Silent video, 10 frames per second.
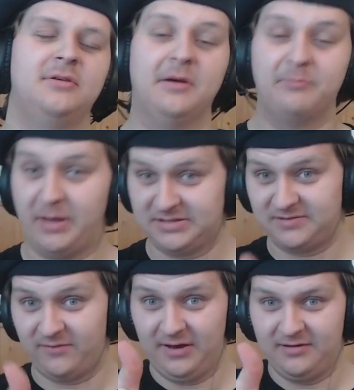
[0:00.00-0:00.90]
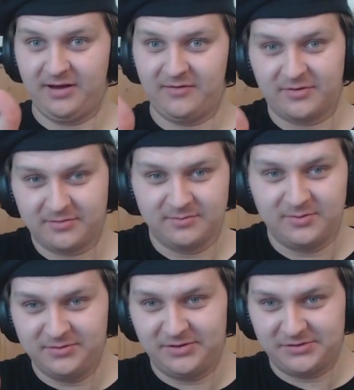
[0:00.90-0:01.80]
Best villain ever,
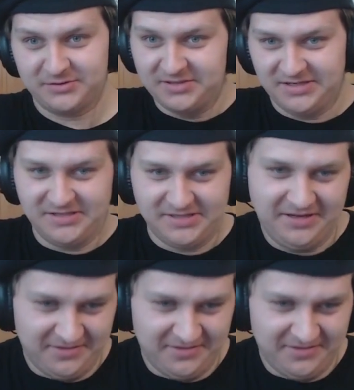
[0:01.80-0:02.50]
2016.